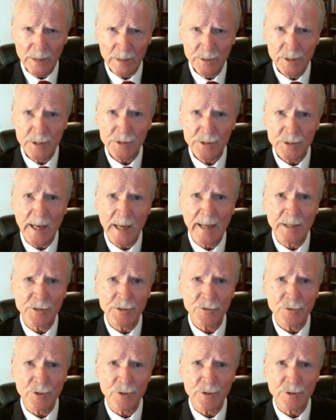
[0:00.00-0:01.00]

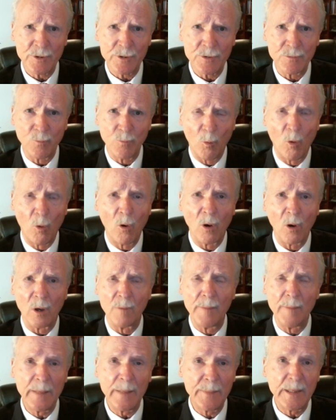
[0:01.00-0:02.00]
disastrous war
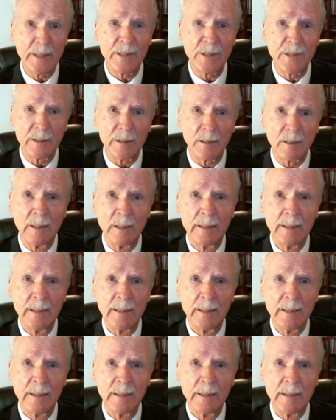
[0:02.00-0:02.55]
may be that